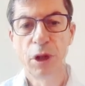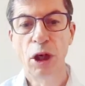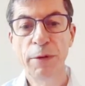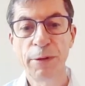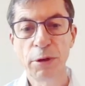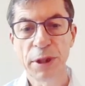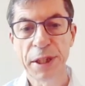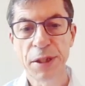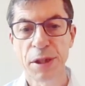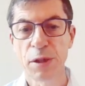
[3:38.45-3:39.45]
Overall
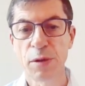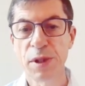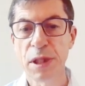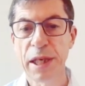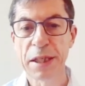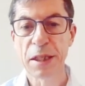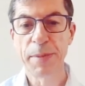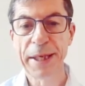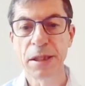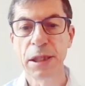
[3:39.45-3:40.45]
incidence was
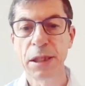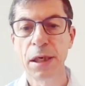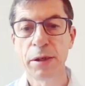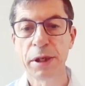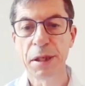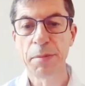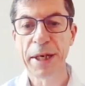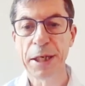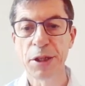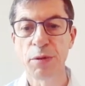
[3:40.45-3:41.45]
expectedly lower in
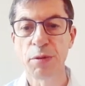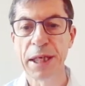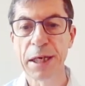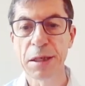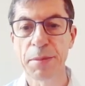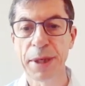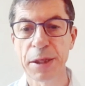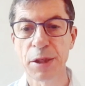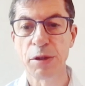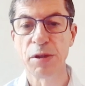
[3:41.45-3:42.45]
patients without a
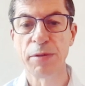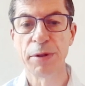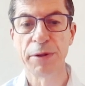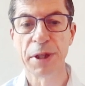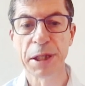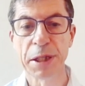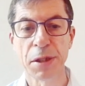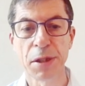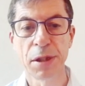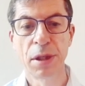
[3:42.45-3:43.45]
past history of uveitis,